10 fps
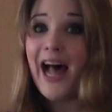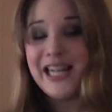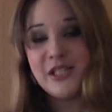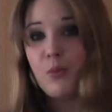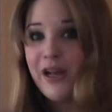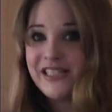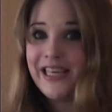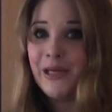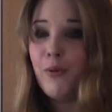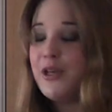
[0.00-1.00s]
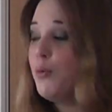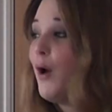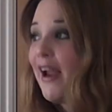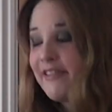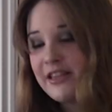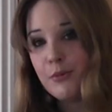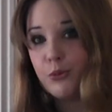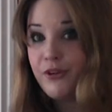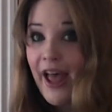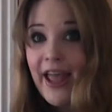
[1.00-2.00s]
at a wedding where you're wearing them
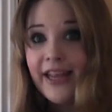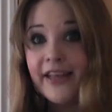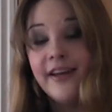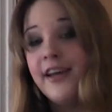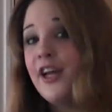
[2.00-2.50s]
all day,